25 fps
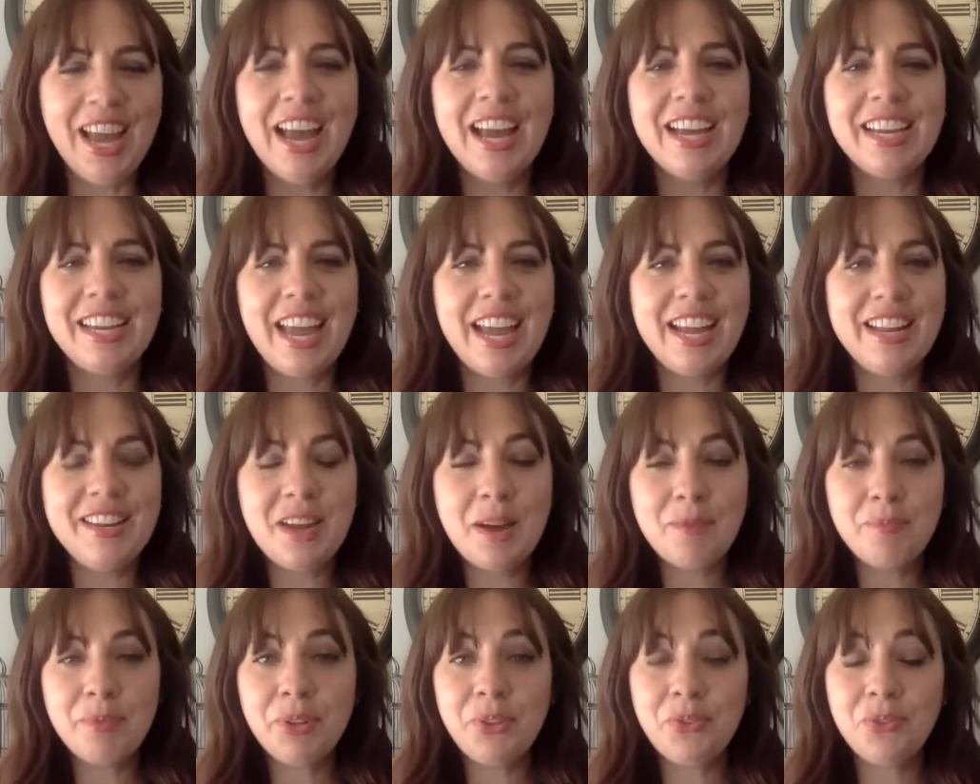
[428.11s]
Okay,
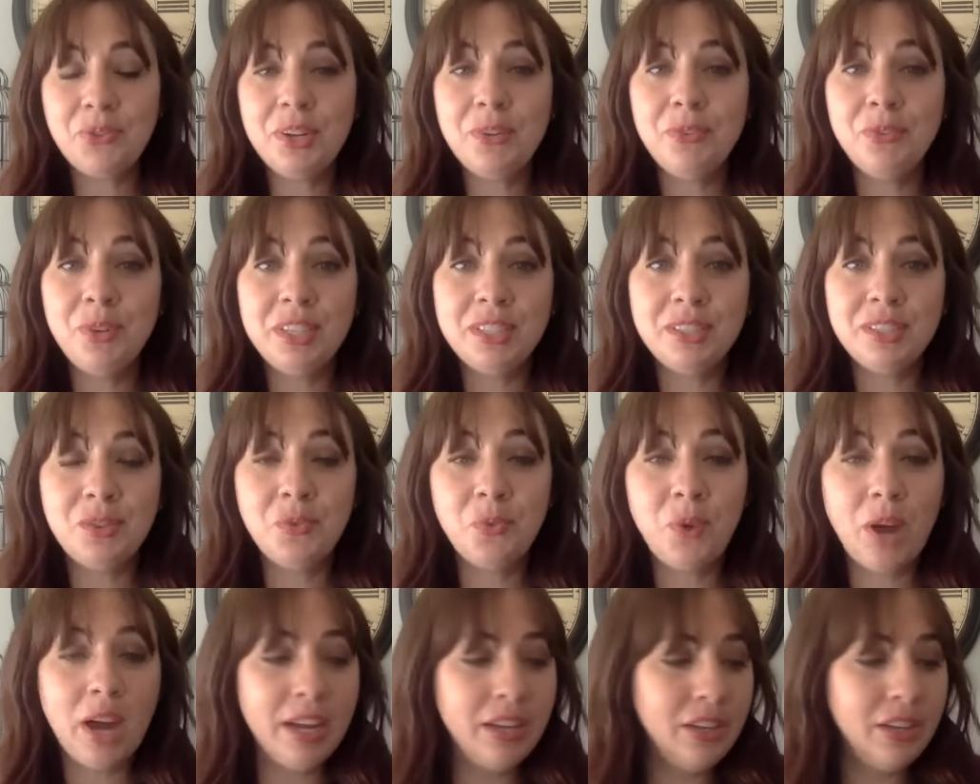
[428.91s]
number three reason
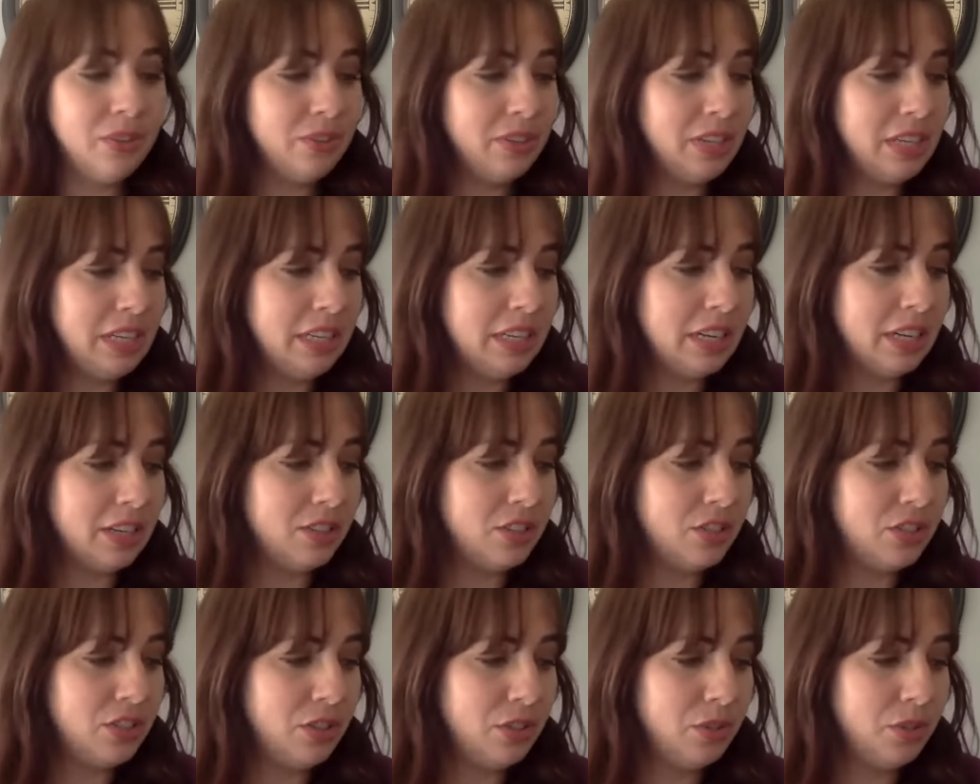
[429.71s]
why you need
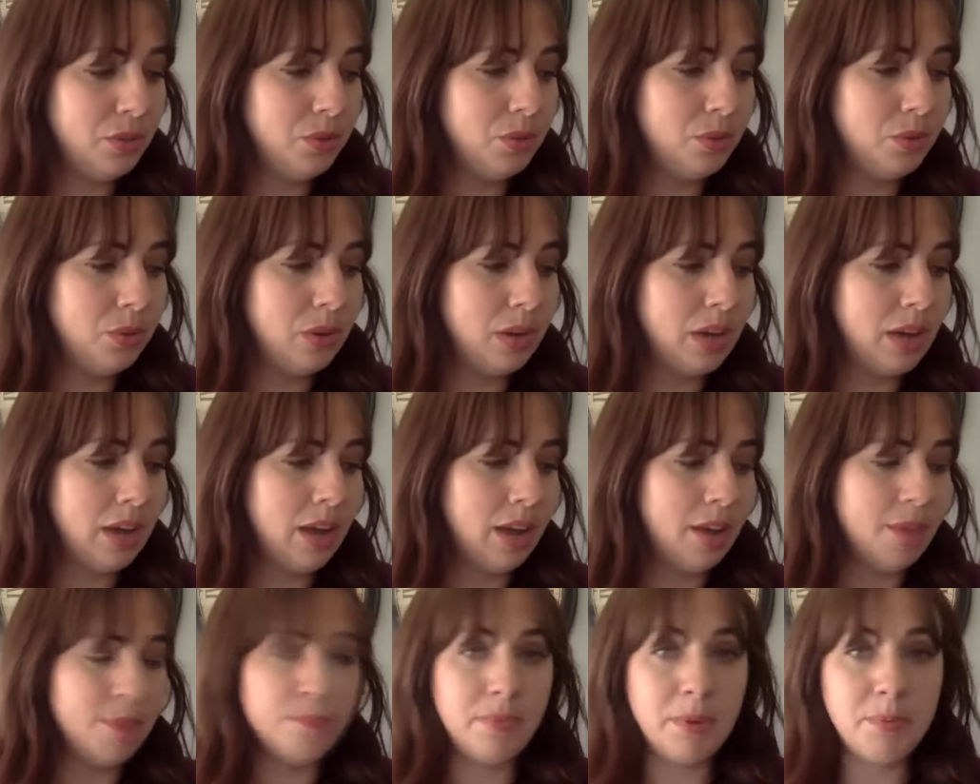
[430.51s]
to
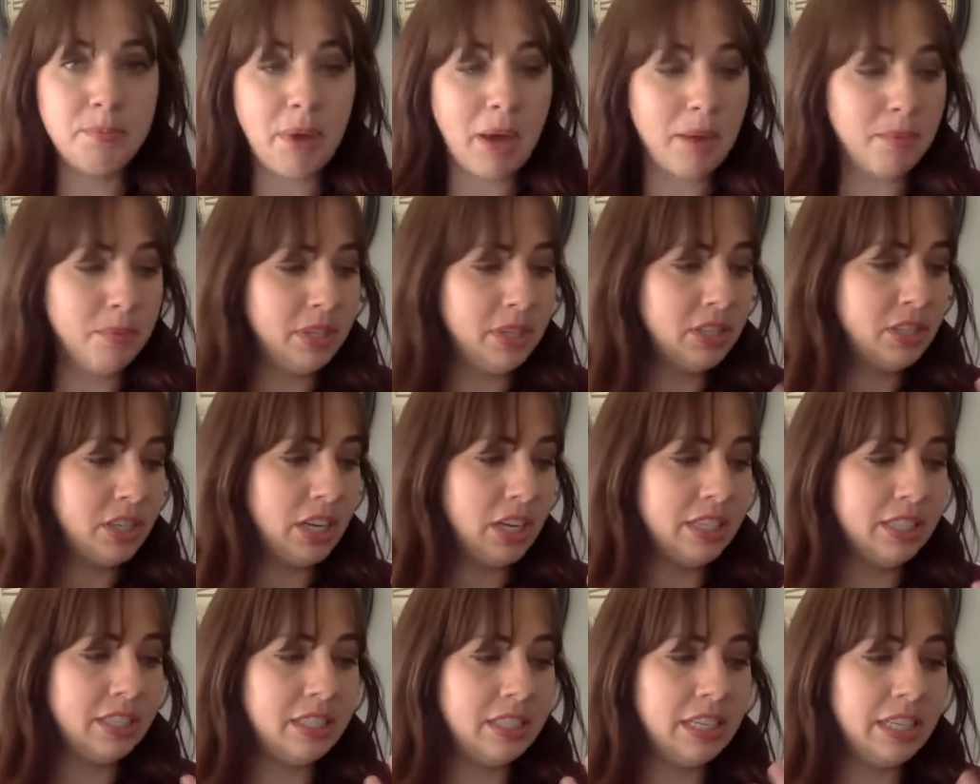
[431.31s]
be published
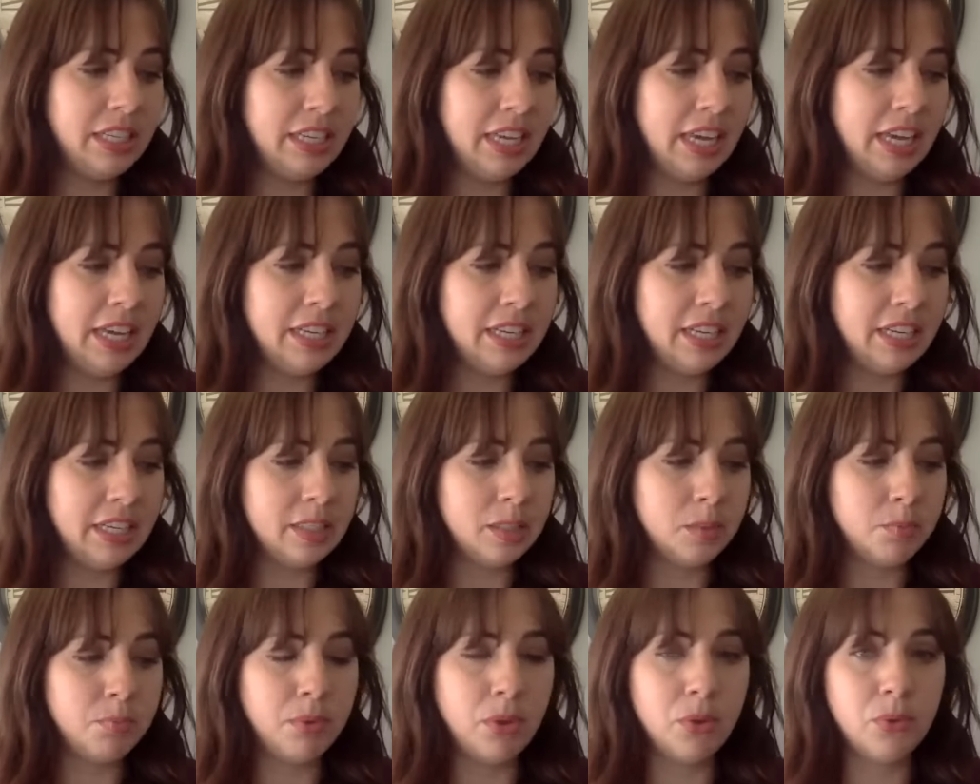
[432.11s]
is to get
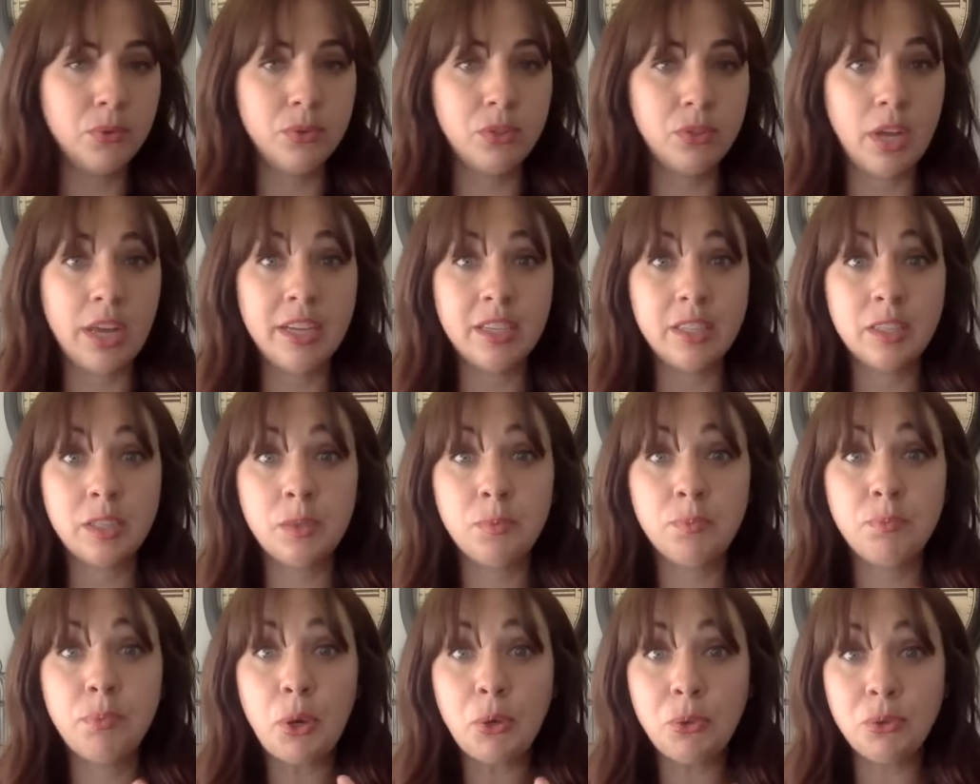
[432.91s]

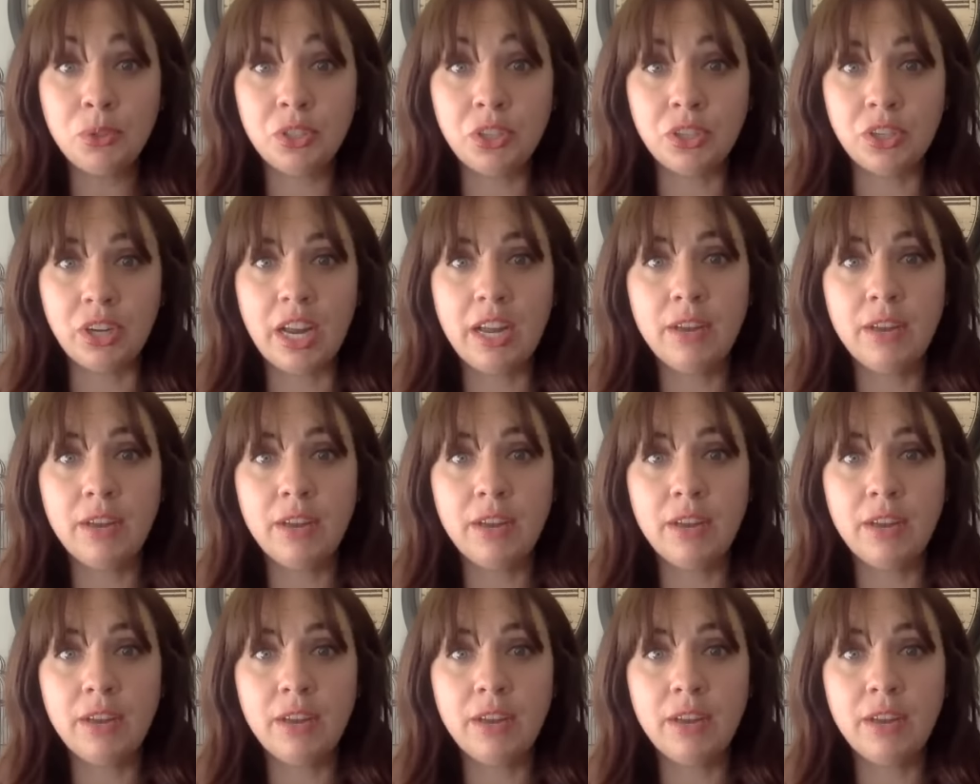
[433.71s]
exposure.